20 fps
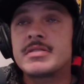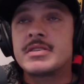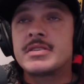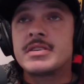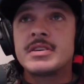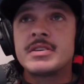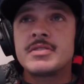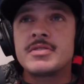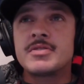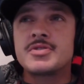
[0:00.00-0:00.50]

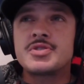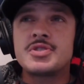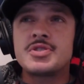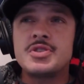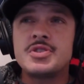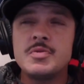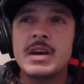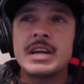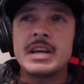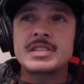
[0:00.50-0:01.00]
there's two
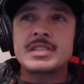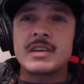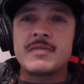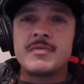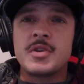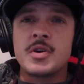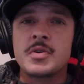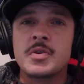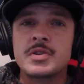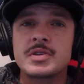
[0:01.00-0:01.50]
ways I've
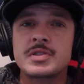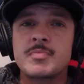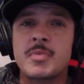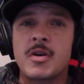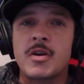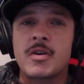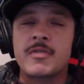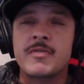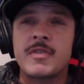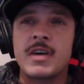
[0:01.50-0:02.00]
noticed
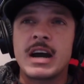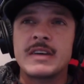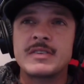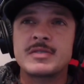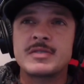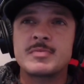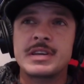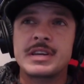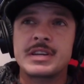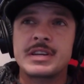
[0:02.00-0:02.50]
par 5s
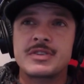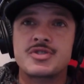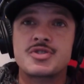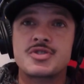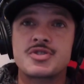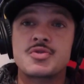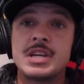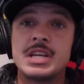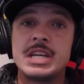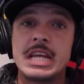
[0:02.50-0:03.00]
being
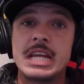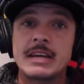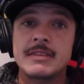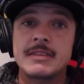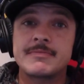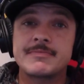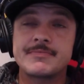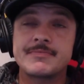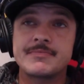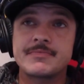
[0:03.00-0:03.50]
trending.
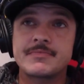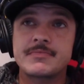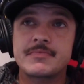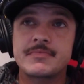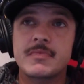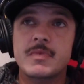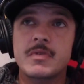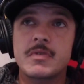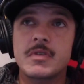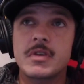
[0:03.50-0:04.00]

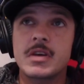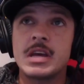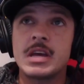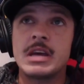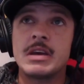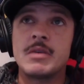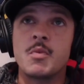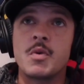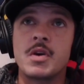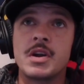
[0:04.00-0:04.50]

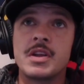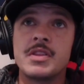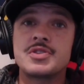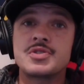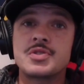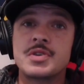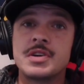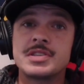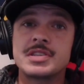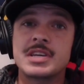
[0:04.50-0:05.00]
And one of the
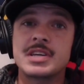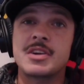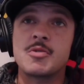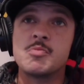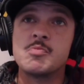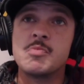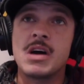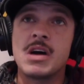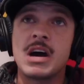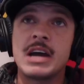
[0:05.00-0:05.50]
trends I don't
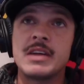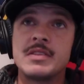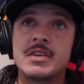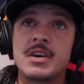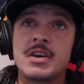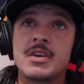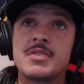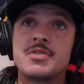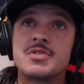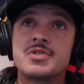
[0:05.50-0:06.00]
mind, the
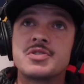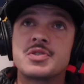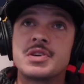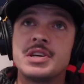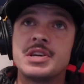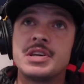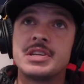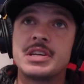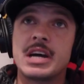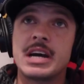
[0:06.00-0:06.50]
other
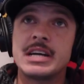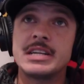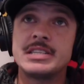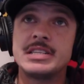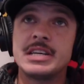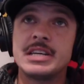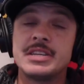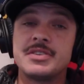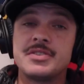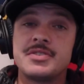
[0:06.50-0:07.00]
trend I
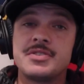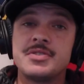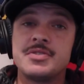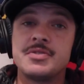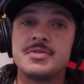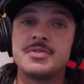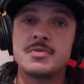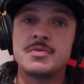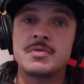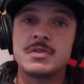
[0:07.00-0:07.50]
tend
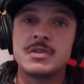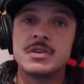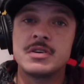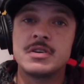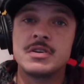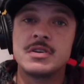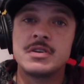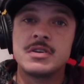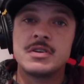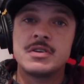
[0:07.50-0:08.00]
to
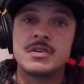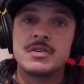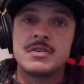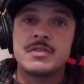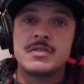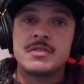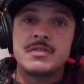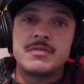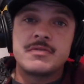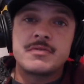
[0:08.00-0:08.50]

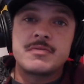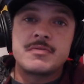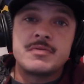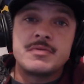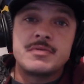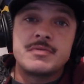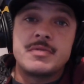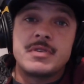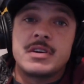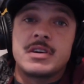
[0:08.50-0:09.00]

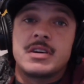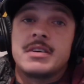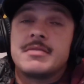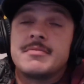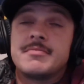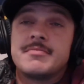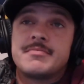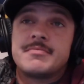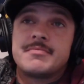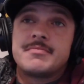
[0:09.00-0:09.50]

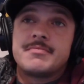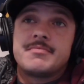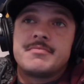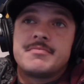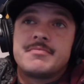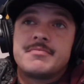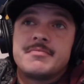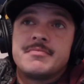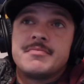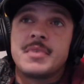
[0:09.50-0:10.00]

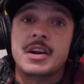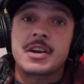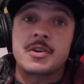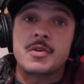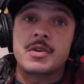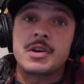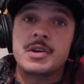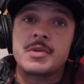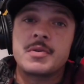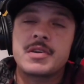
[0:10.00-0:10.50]
not
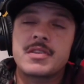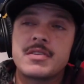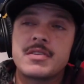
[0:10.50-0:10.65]
agree with.